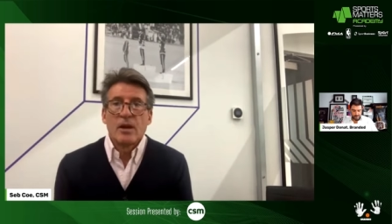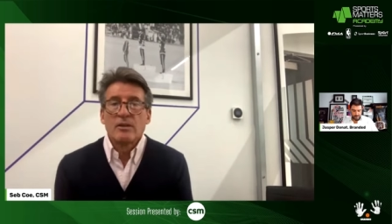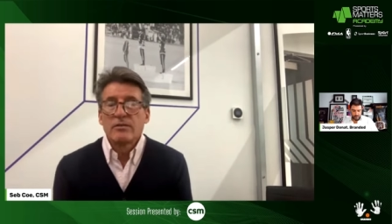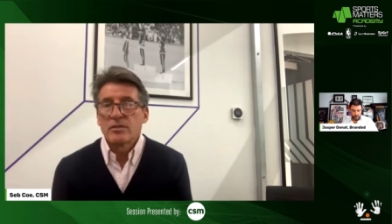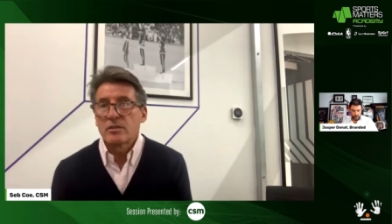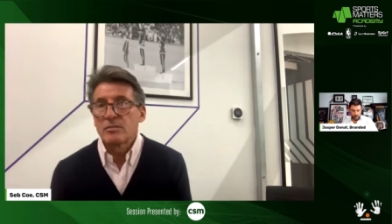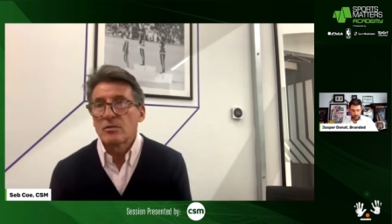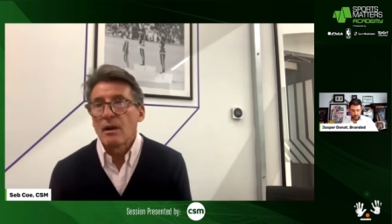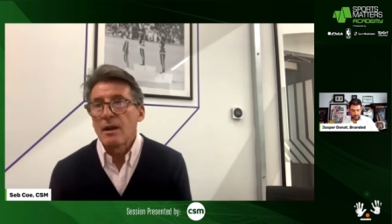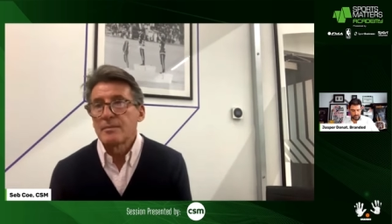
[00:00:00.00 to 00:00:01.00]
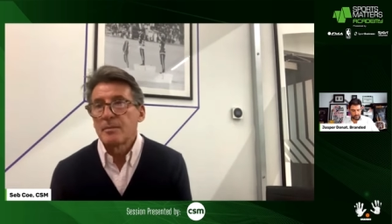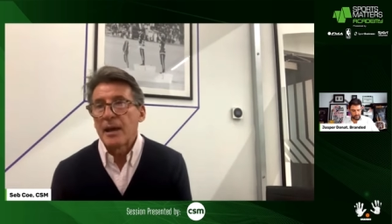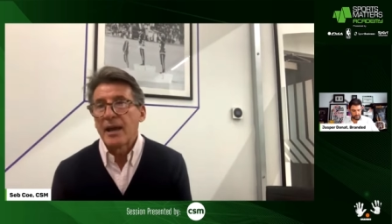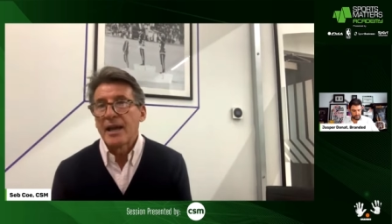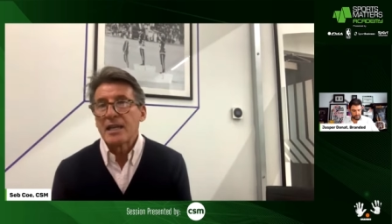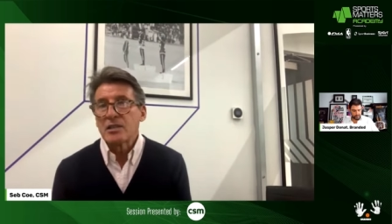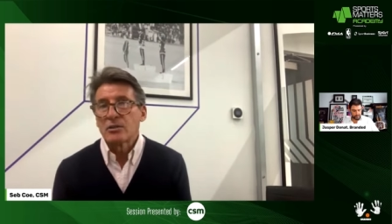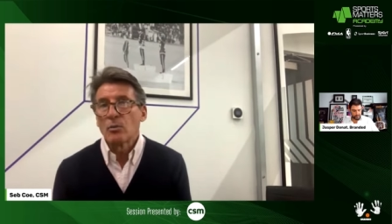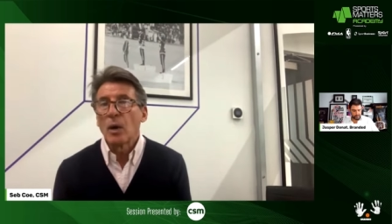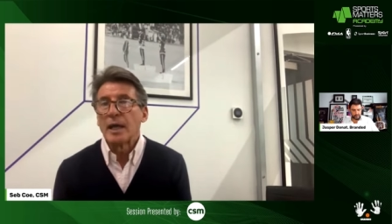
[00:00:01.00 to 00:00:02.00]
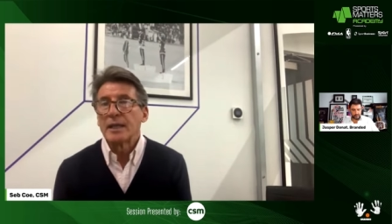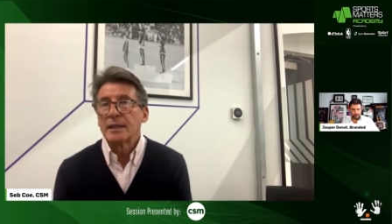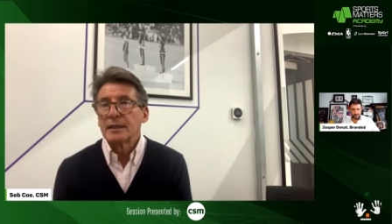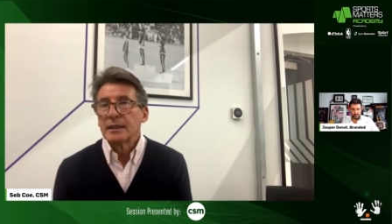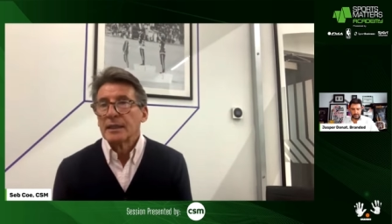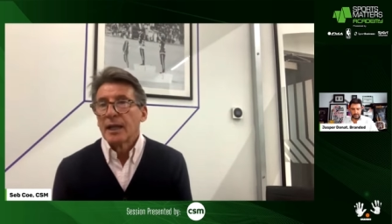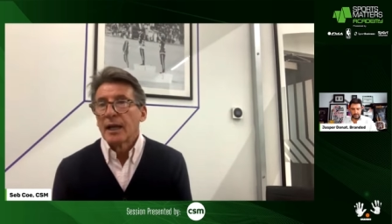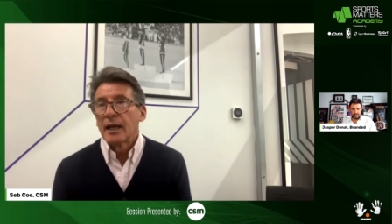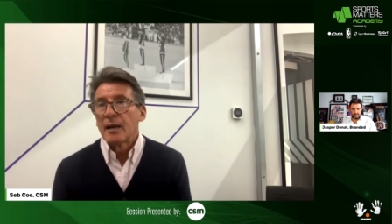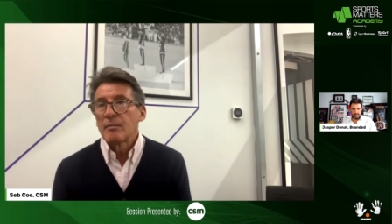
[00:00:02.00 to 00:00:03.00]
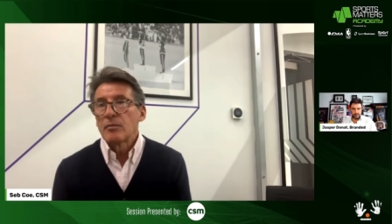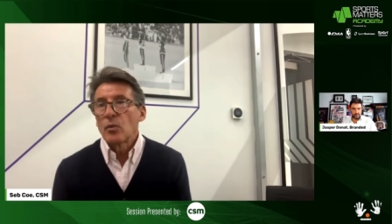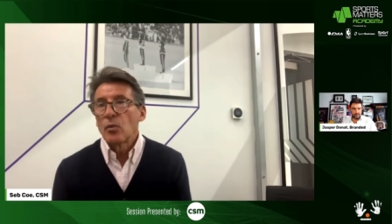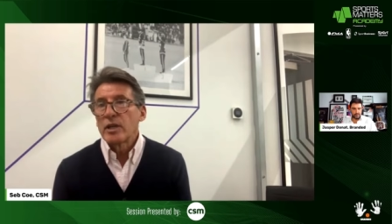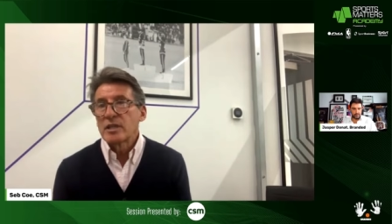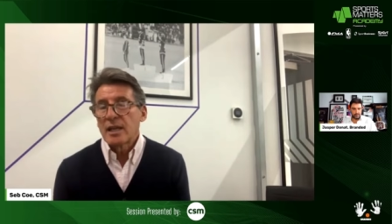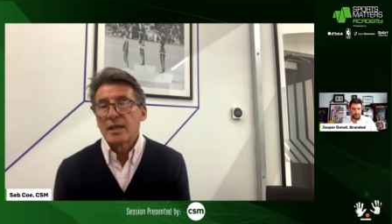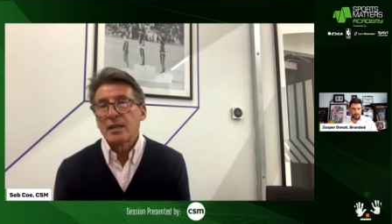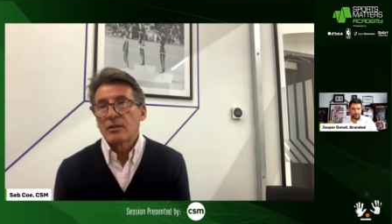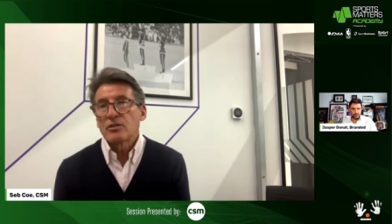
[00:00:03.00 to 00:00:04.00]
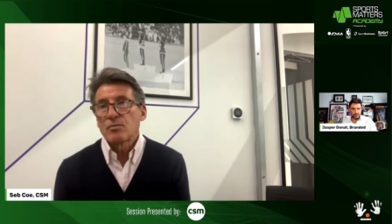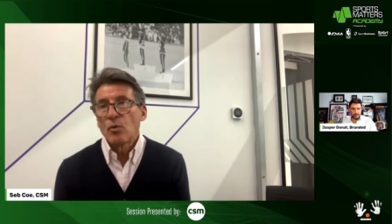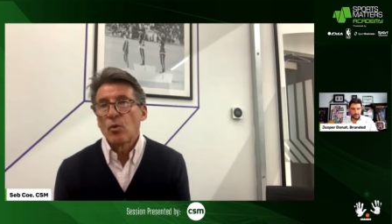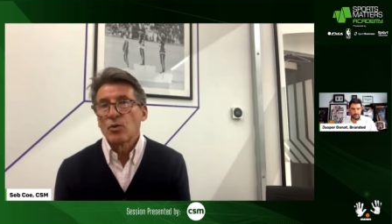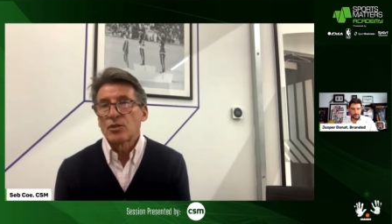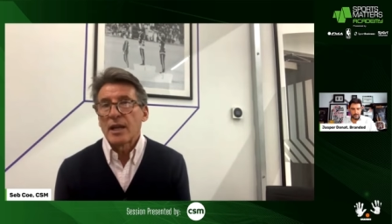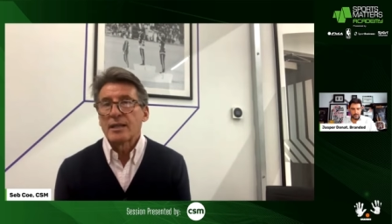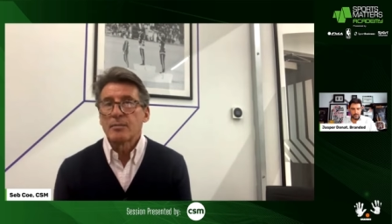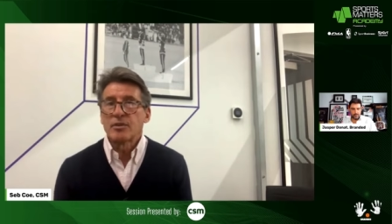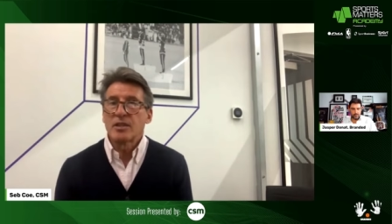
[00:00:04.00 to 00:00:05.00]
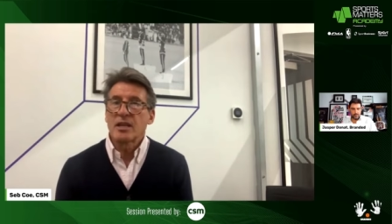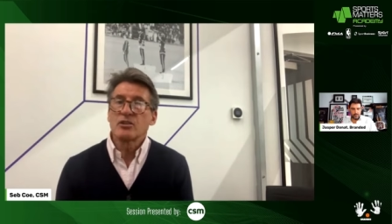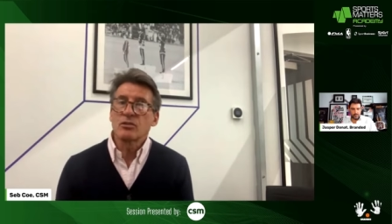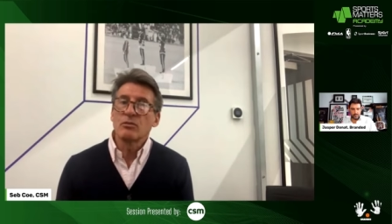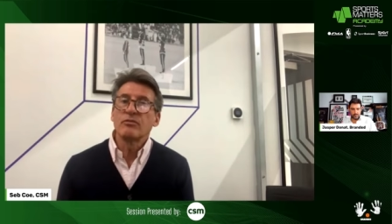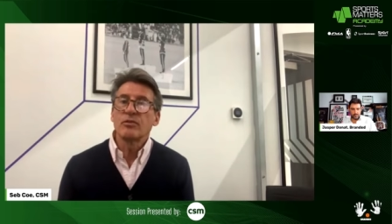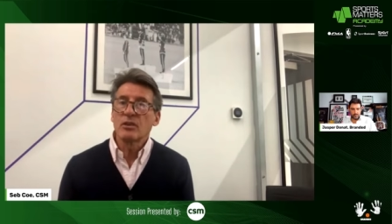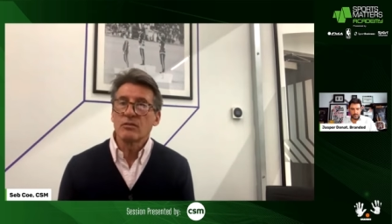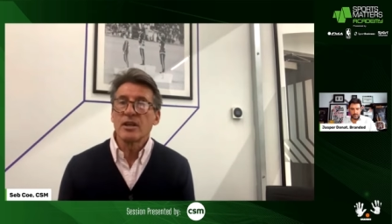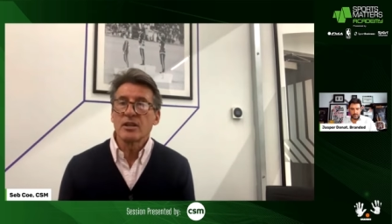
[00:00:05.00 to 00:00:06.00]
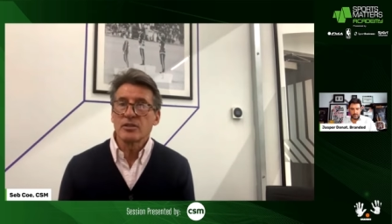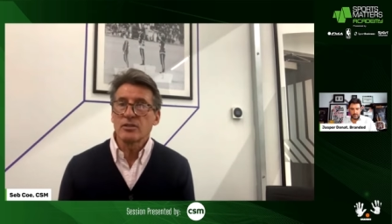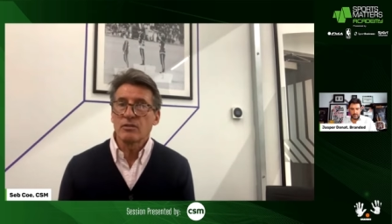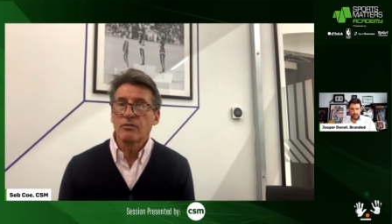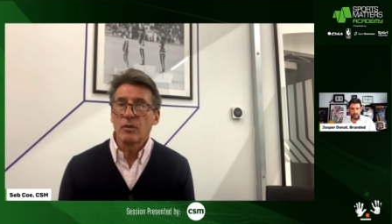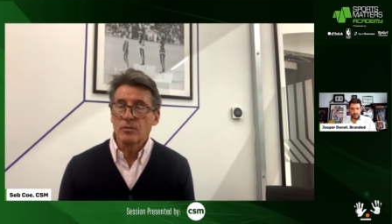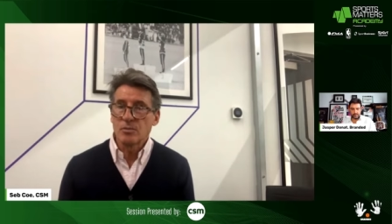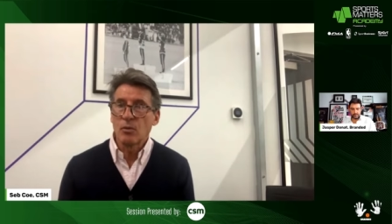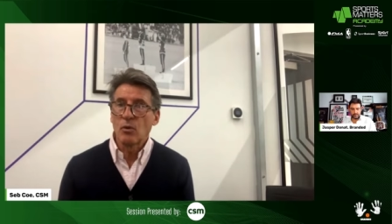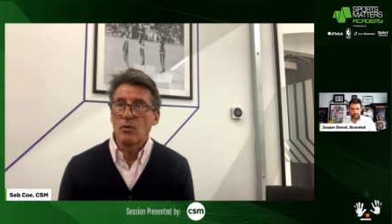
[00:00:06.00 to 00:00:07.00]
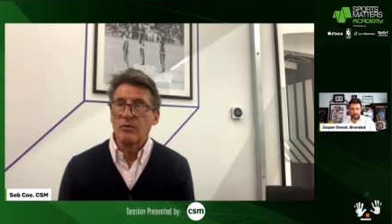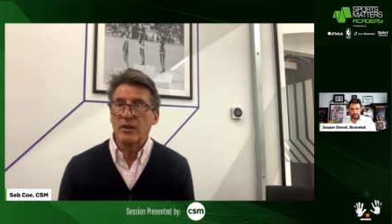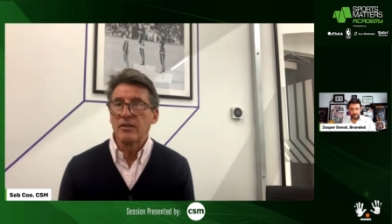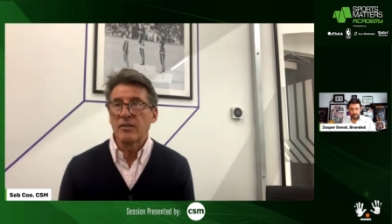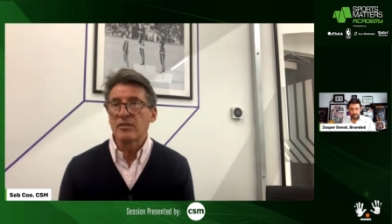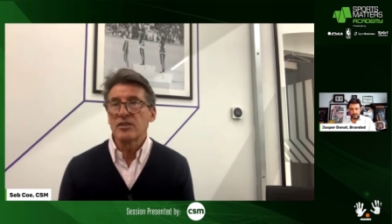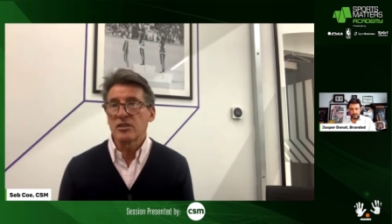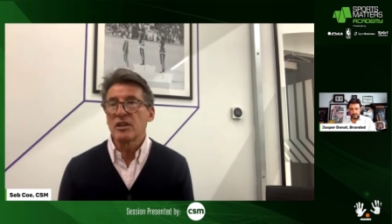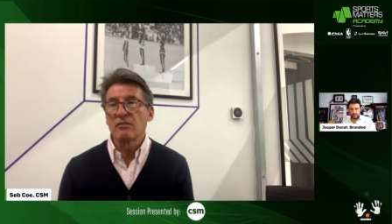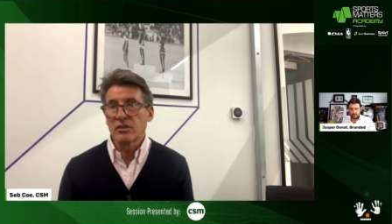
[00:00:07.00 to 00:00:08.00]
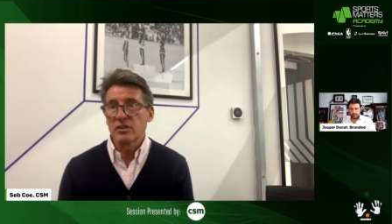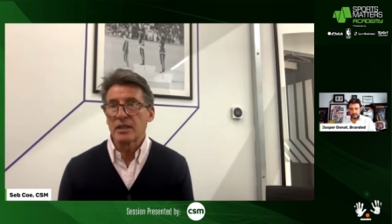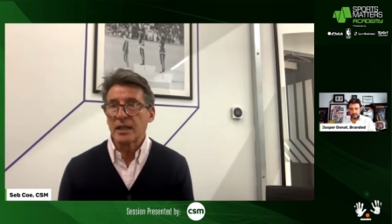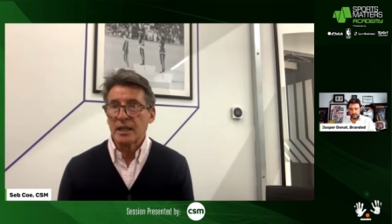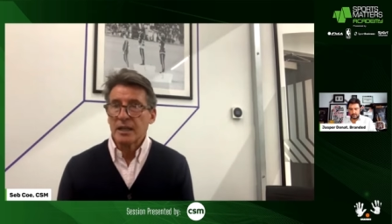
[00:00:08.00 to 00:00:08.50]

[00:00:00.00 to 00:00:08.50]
oversubscribed about eight to one, um, we take sport and the potential for careers from sport very, very seriously.